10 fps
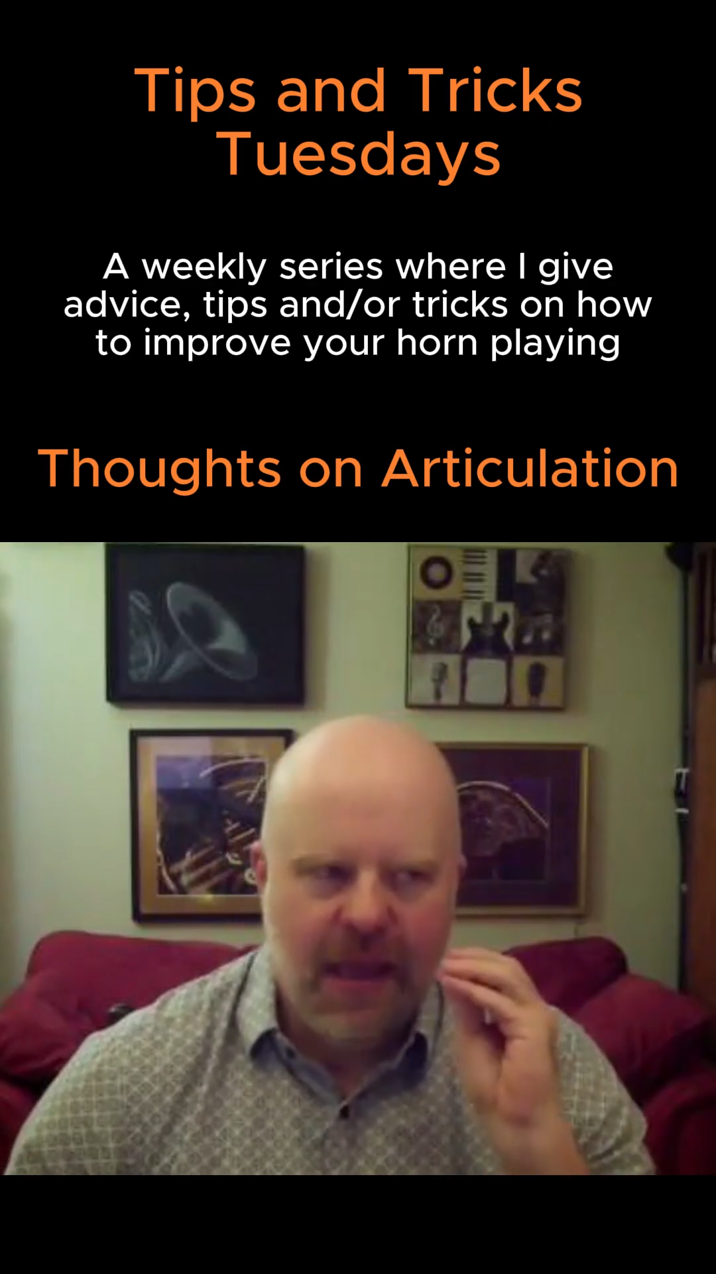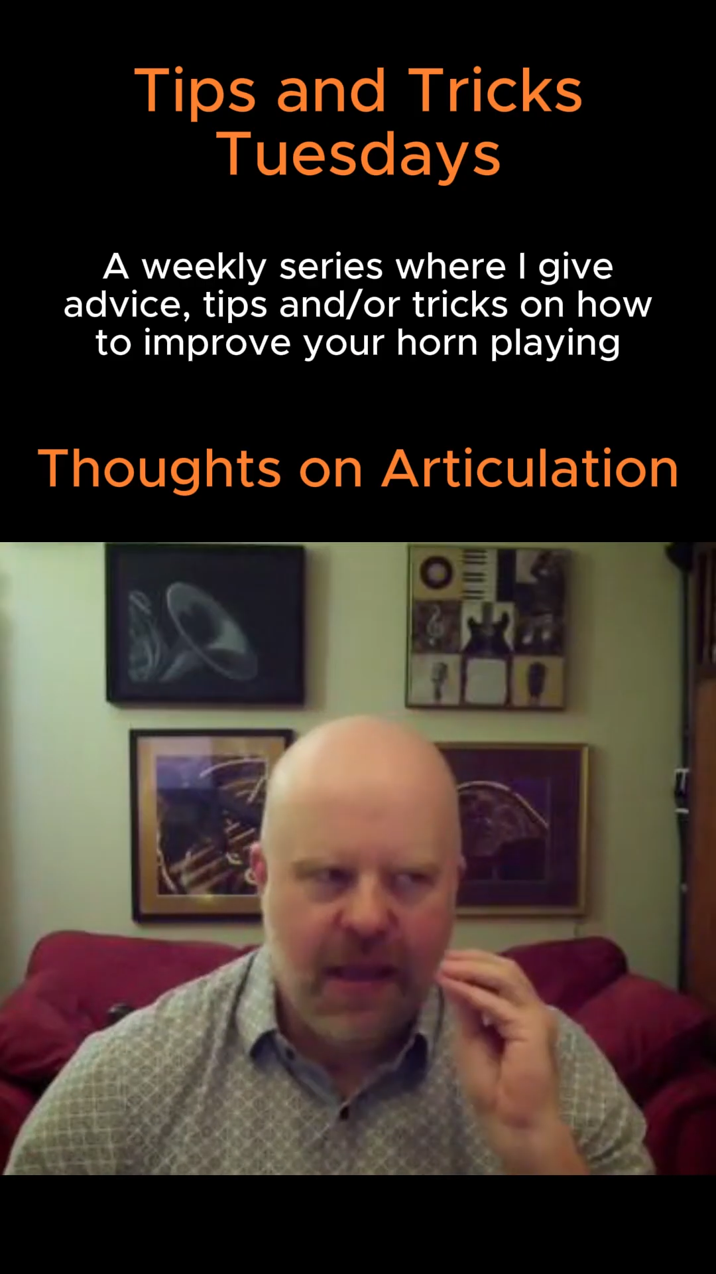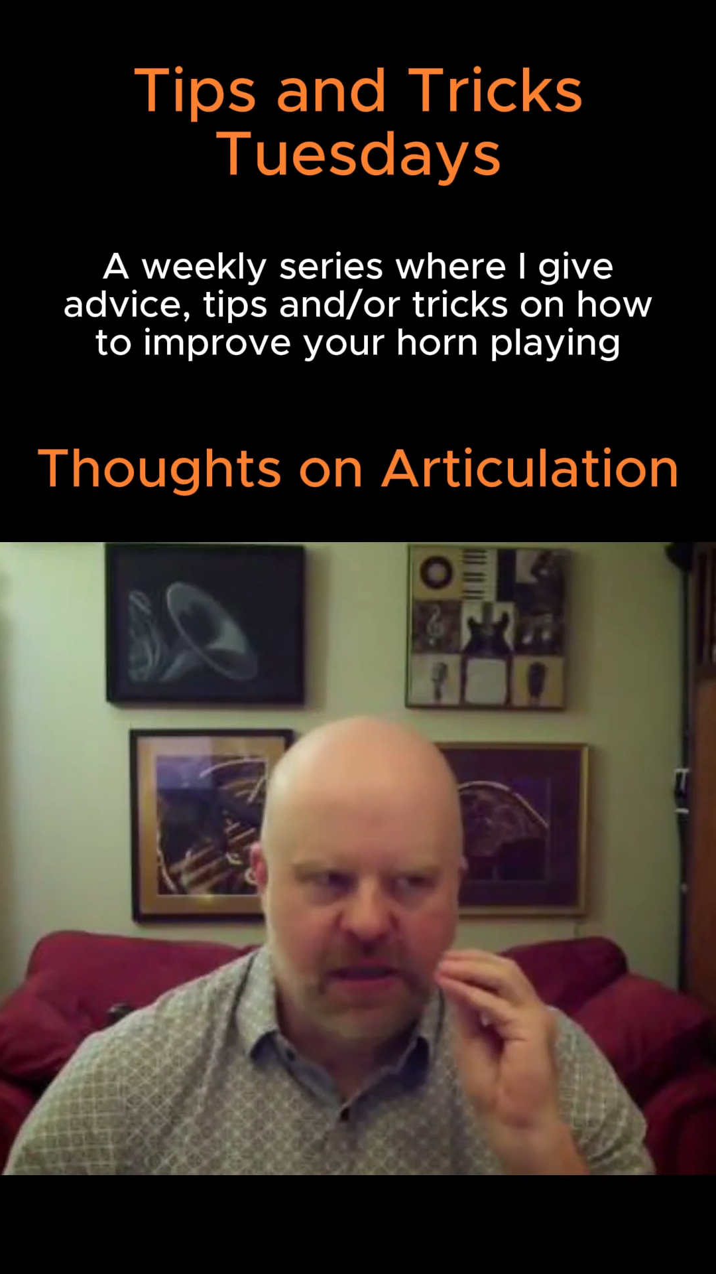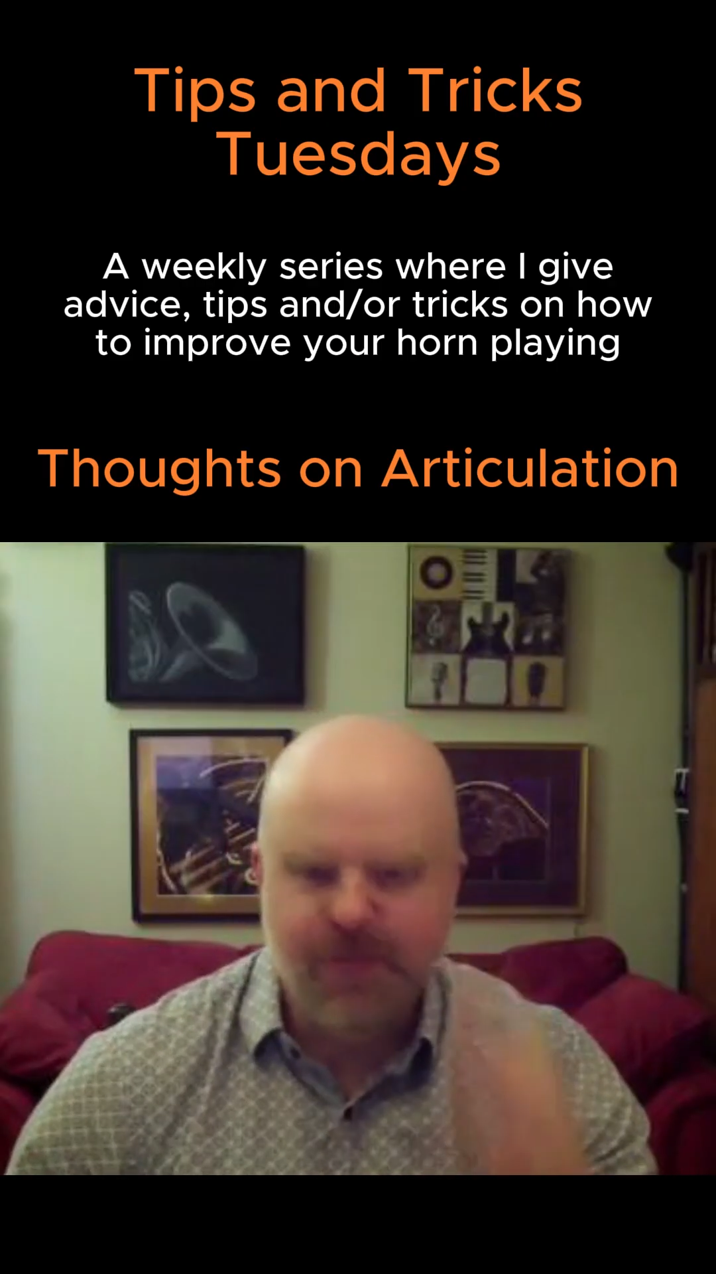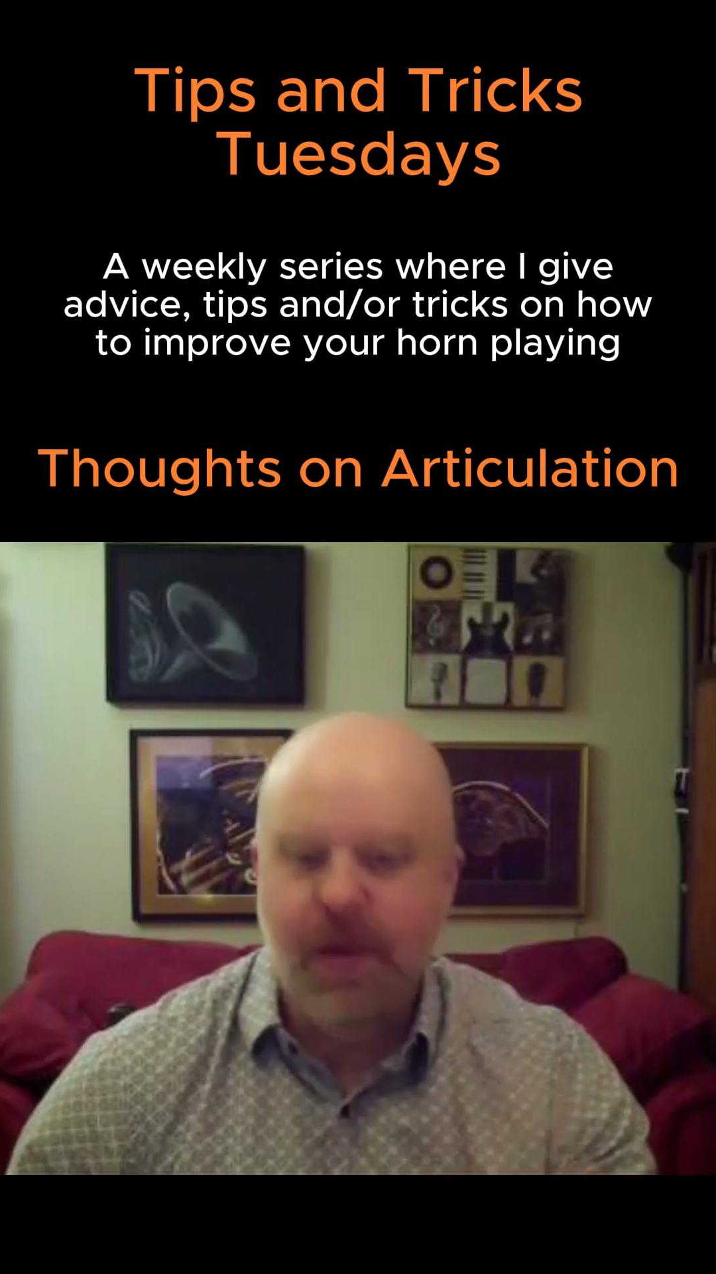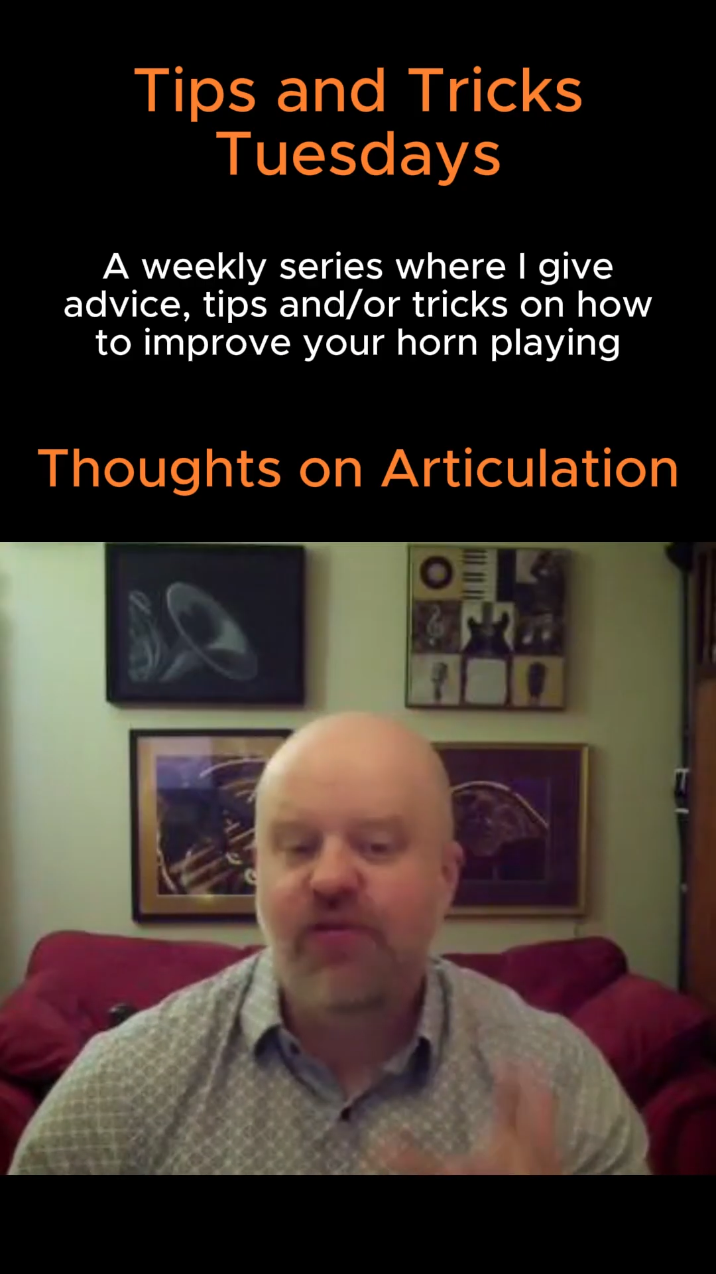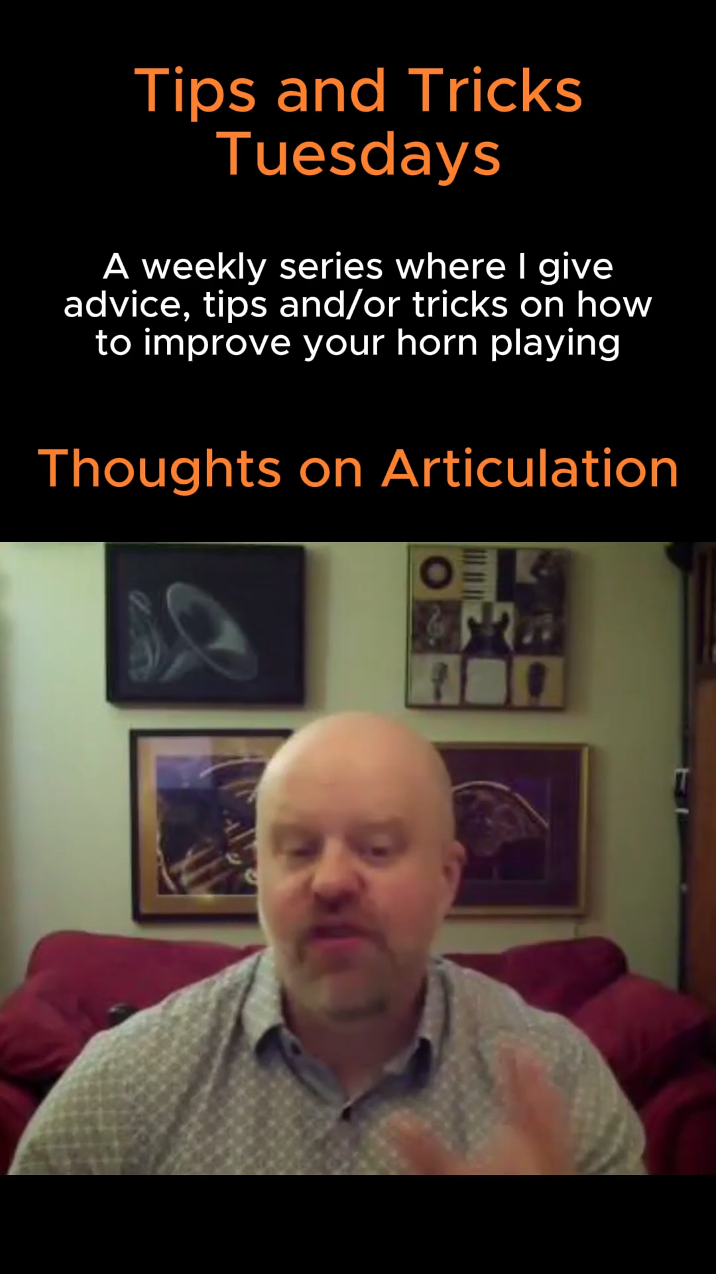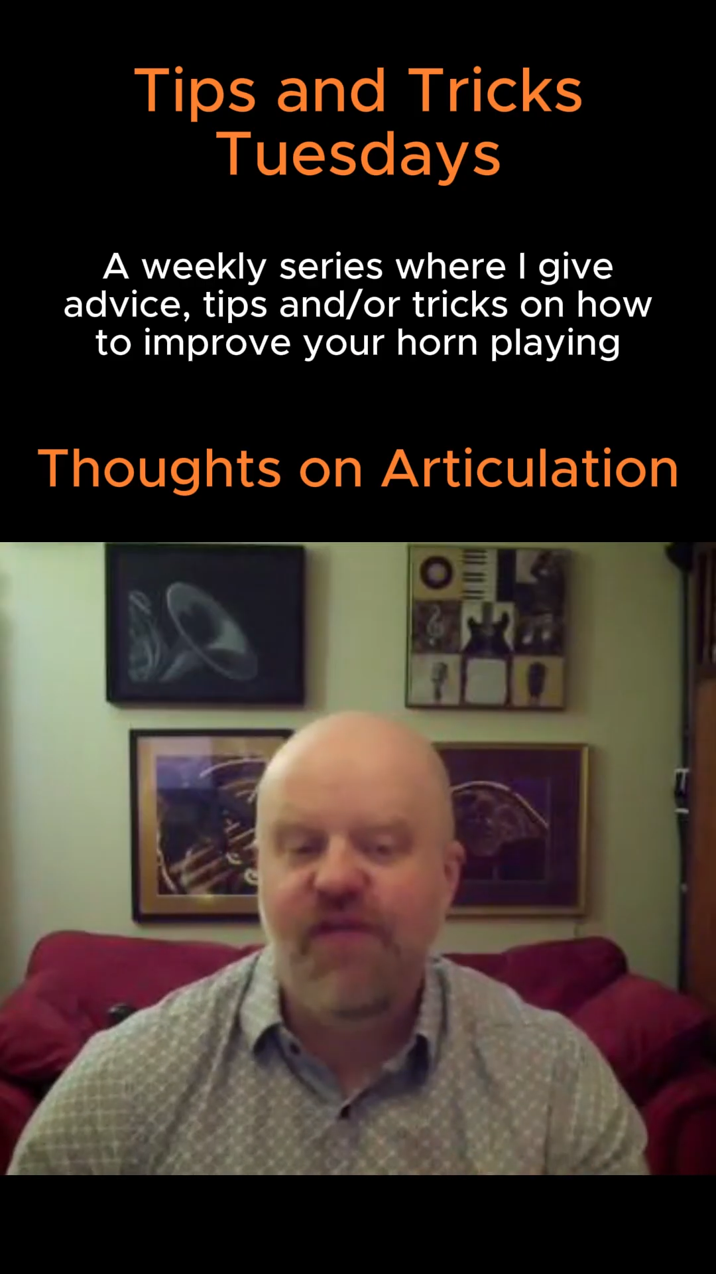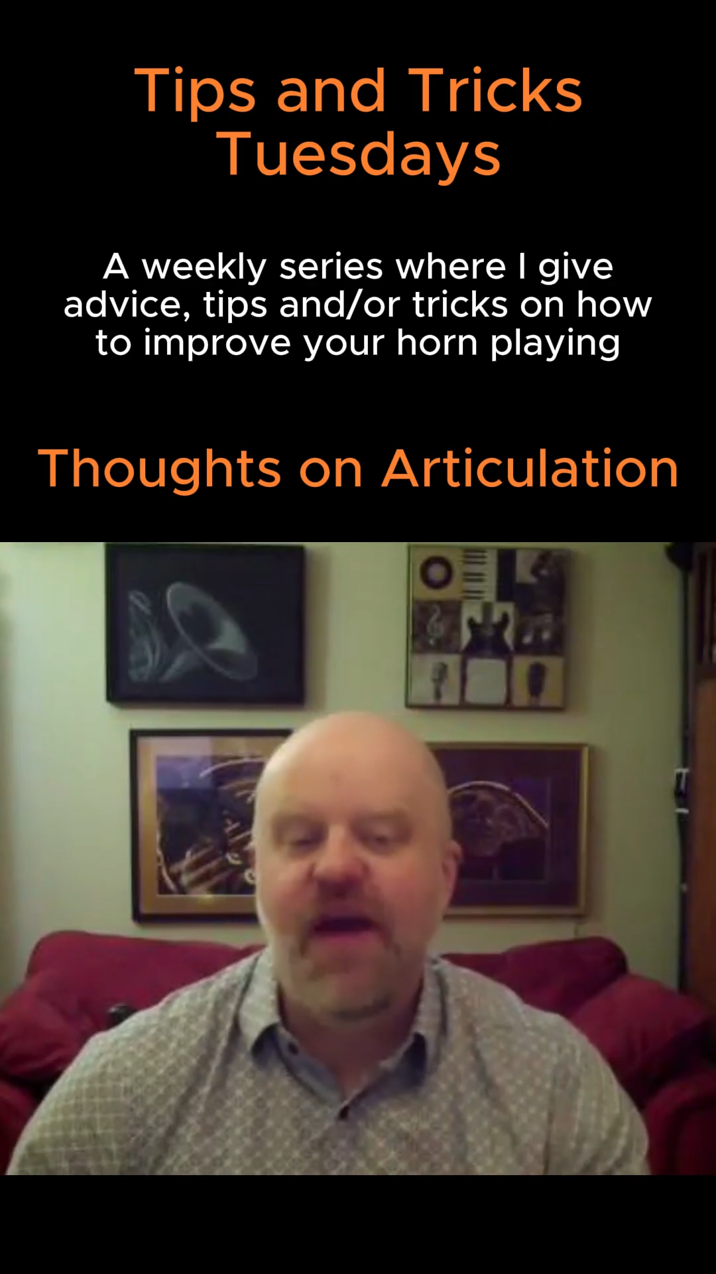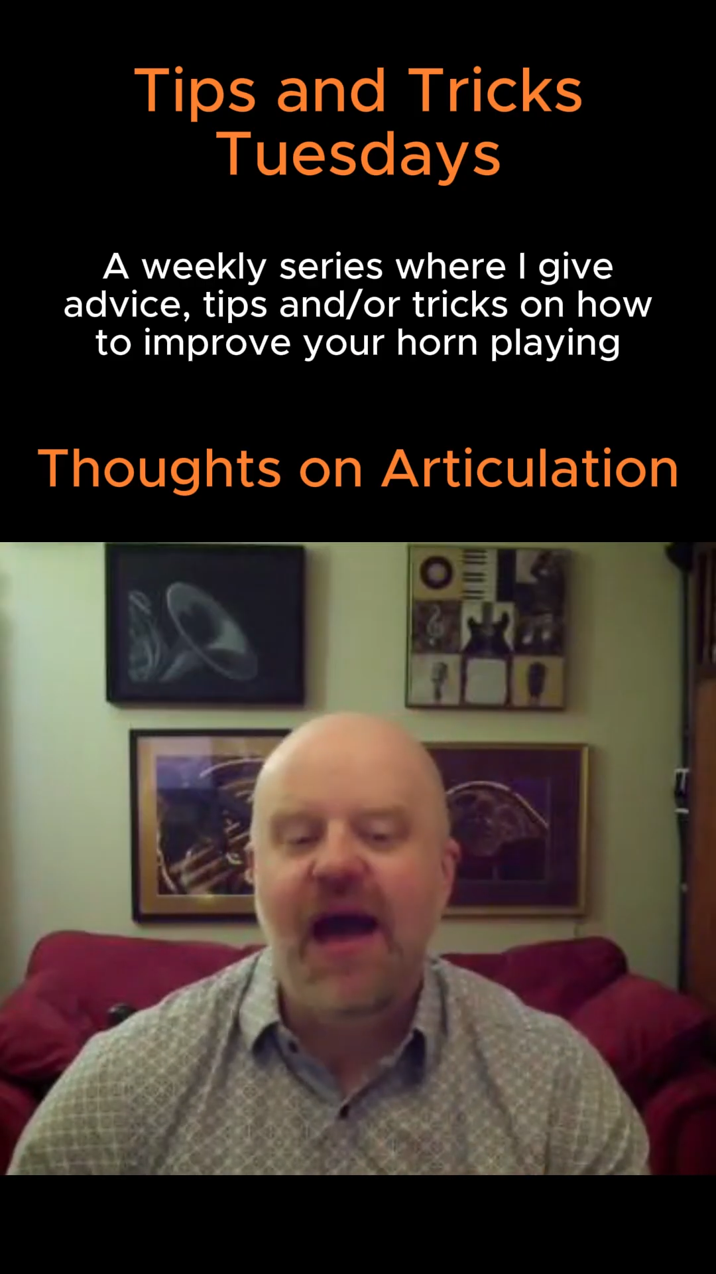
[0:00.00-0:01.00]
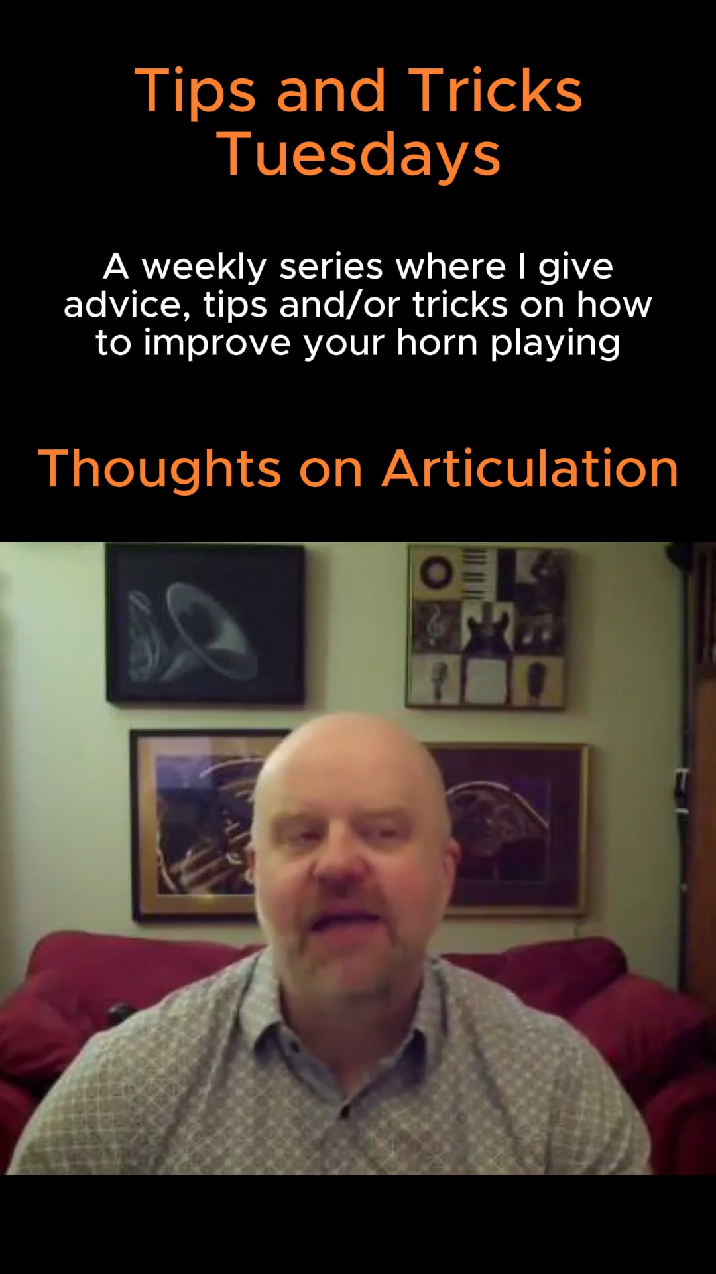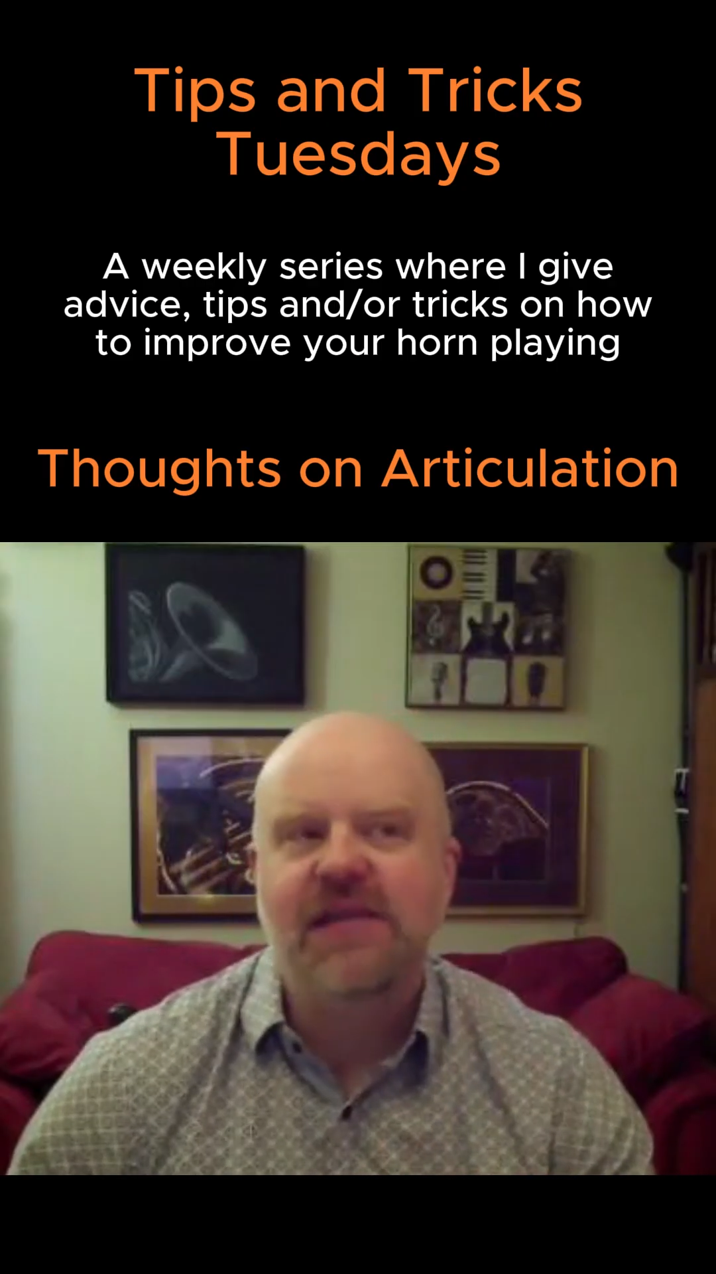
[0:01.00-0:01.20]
especially fast,